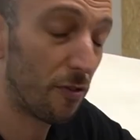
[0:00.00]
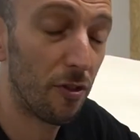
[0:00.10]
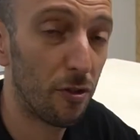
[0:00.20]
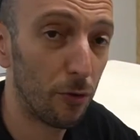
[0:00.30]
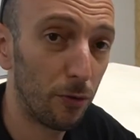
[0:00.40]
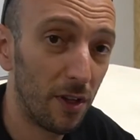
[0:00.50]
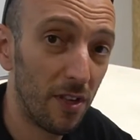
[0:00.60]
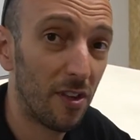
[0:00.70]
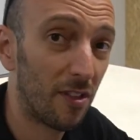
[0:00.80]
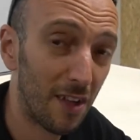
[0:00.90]
of the tool
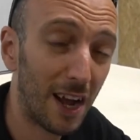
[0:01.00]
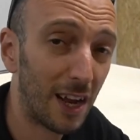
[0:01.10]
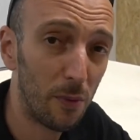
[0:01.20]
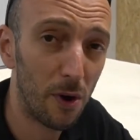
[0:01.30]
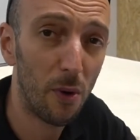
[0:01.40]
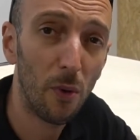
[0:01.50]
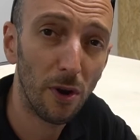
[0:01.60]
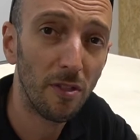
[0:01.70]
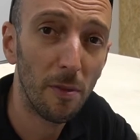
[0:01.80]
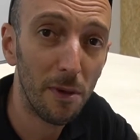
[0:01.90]
is exactly where I
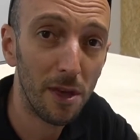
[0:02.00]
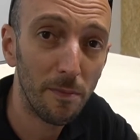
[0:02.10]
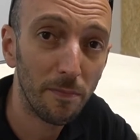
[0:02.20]
want it to be.